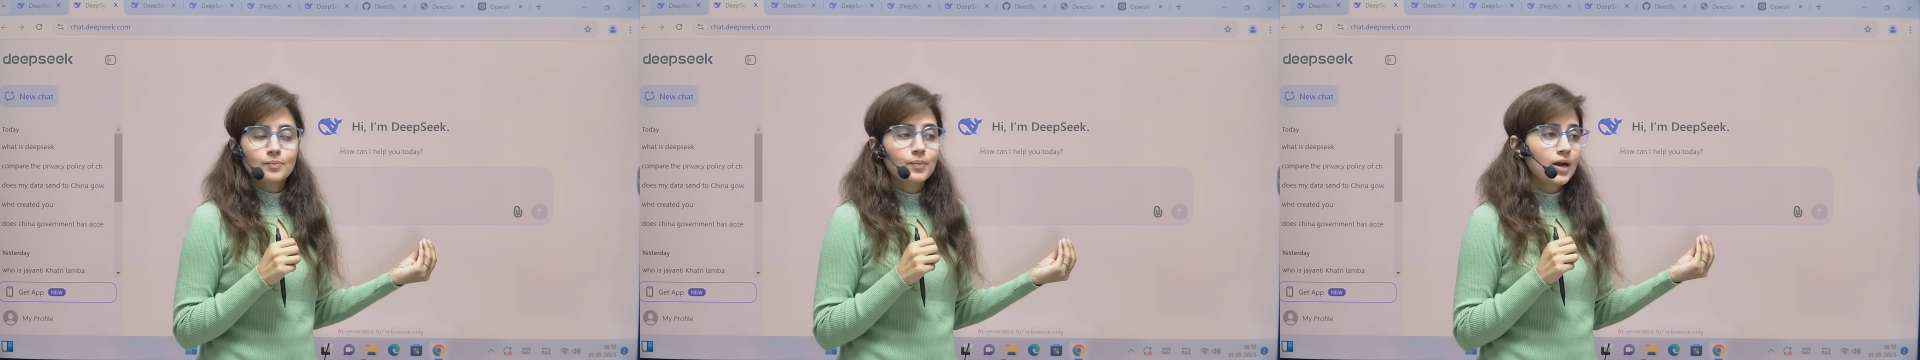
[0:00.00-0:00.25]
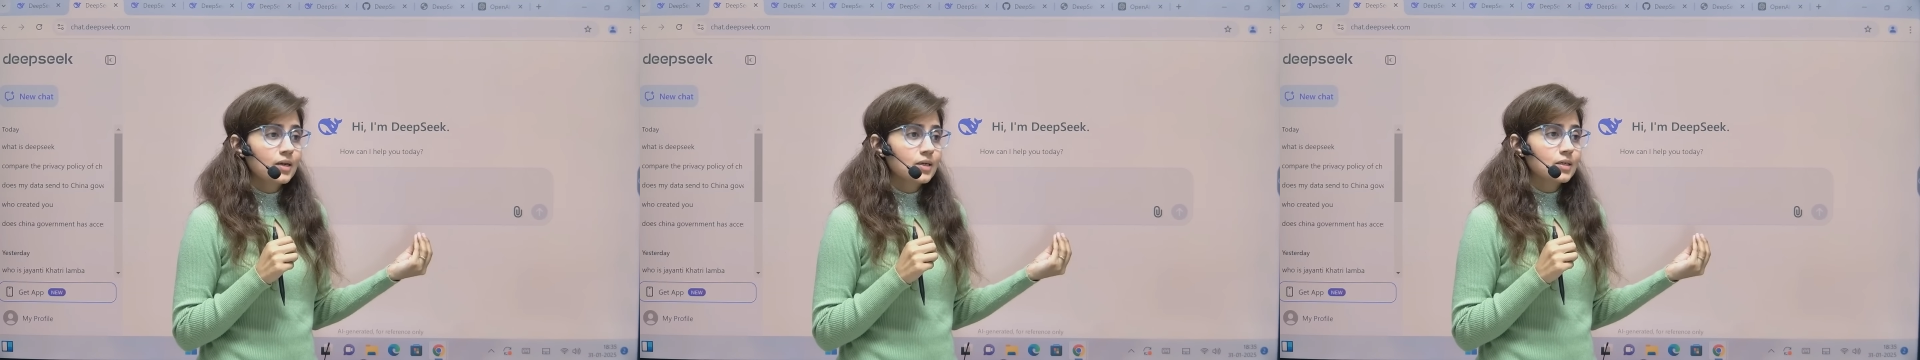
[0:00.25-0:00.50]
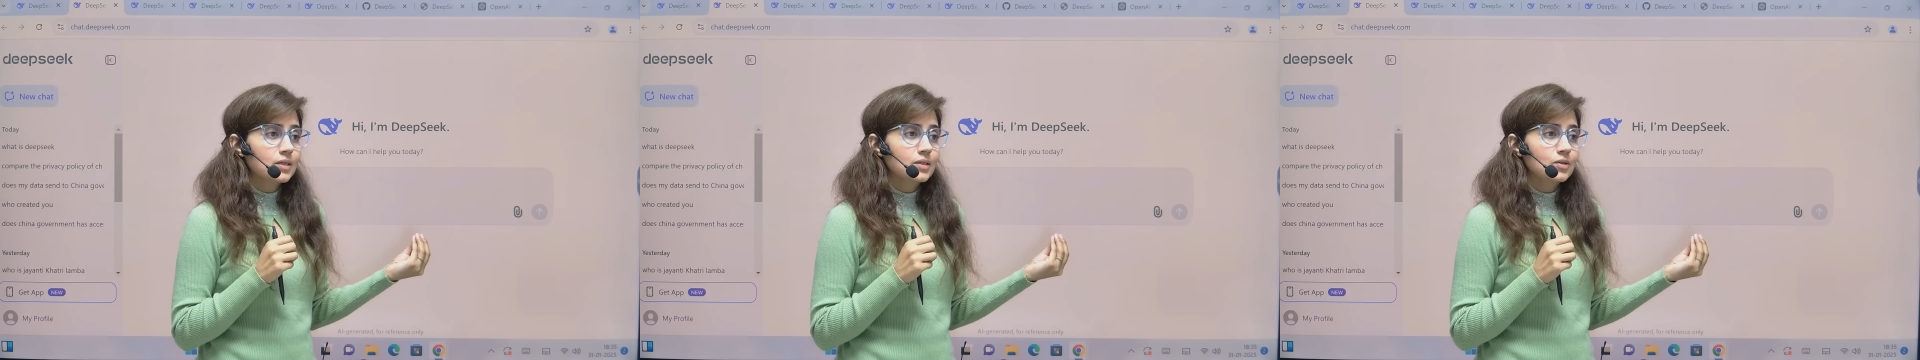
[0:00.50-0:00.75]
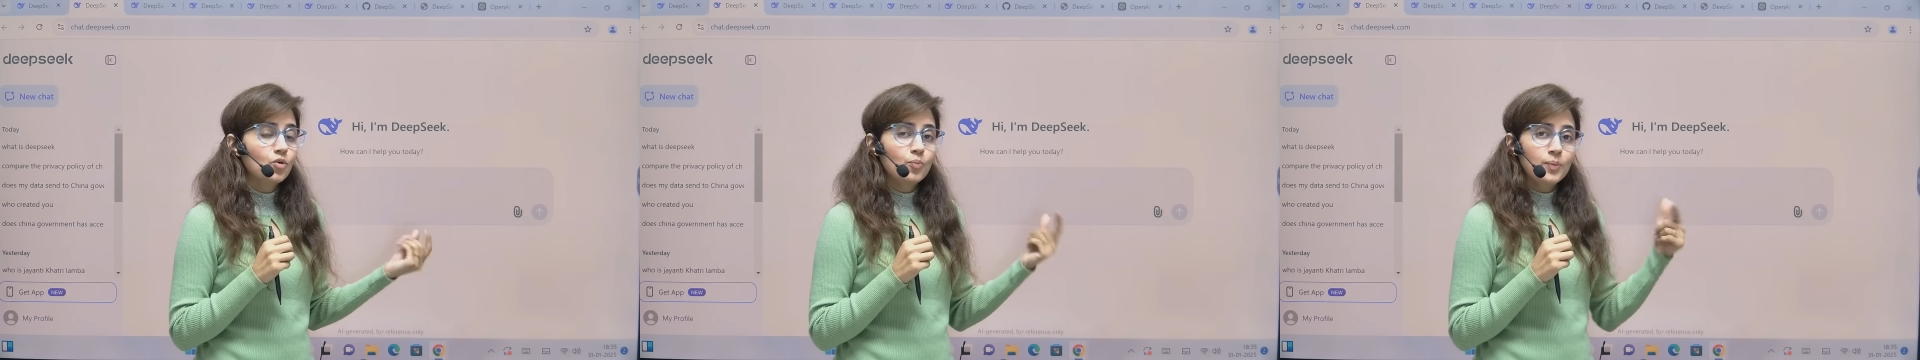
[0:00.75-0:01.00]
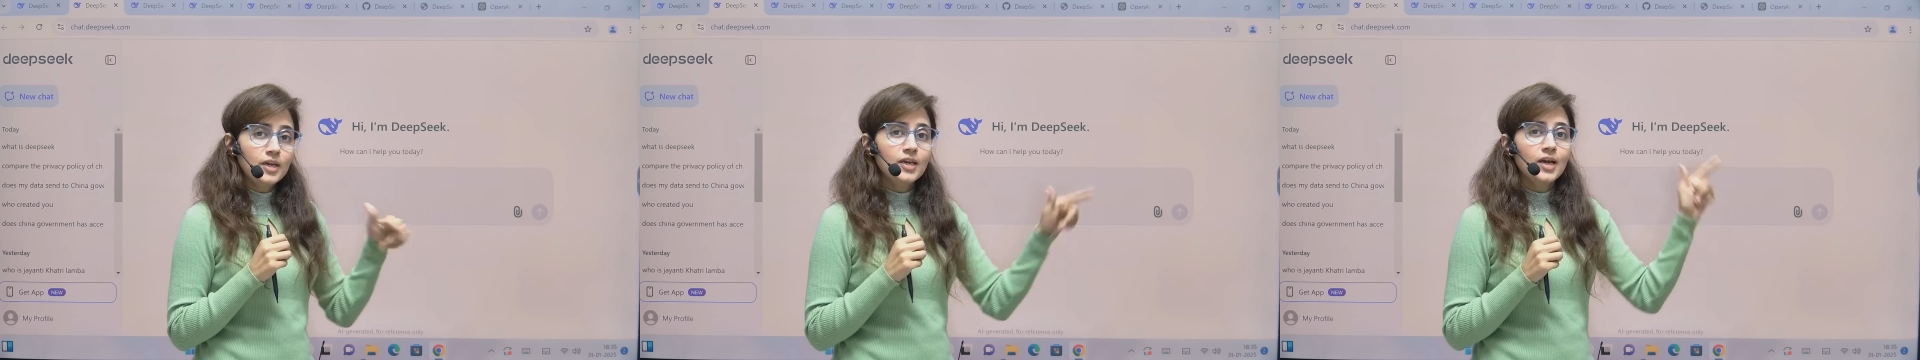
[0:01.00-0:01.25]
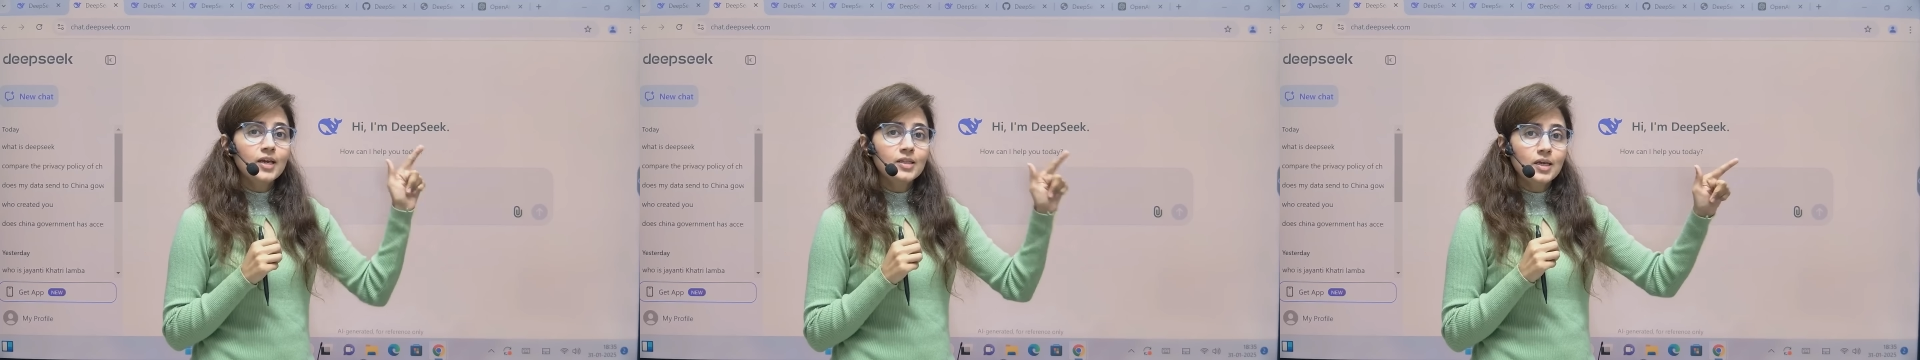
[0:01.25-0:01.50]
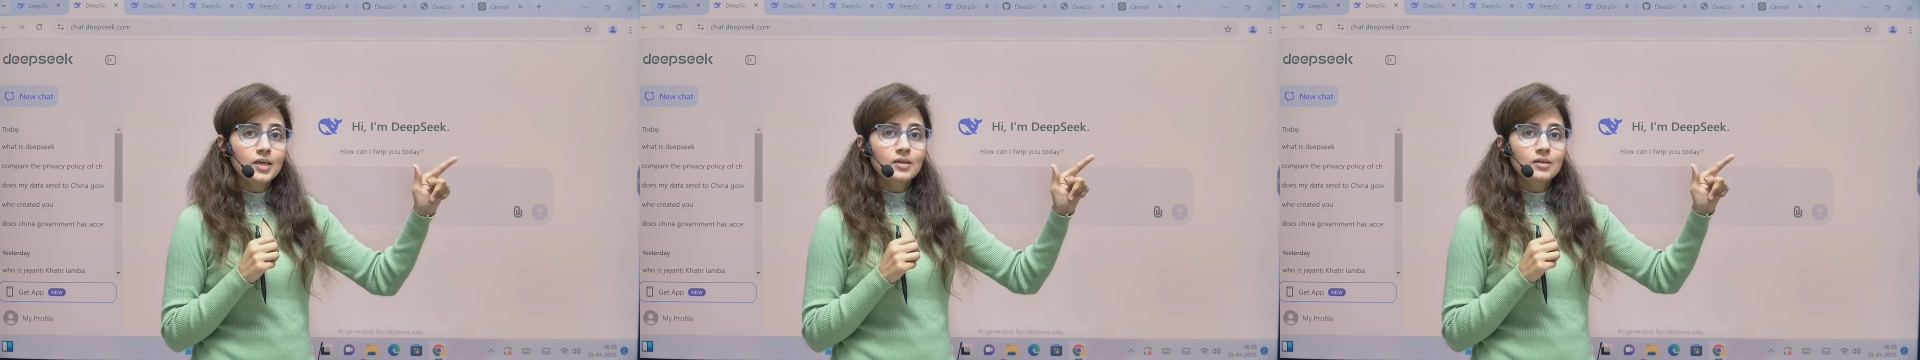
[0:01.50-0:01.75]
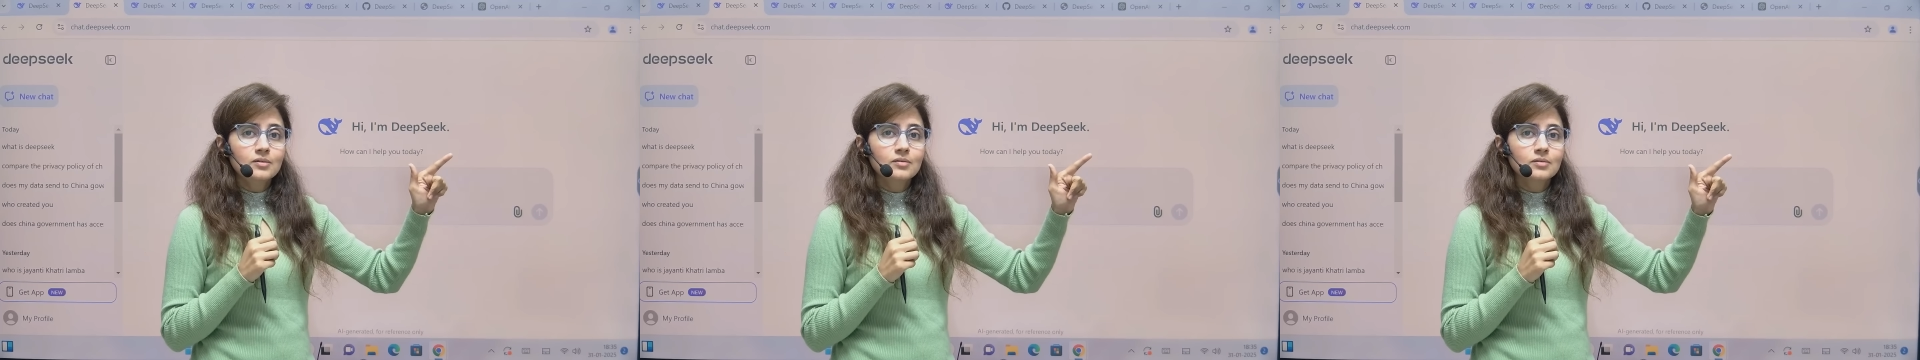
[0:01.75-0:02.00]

but OpenAI thing.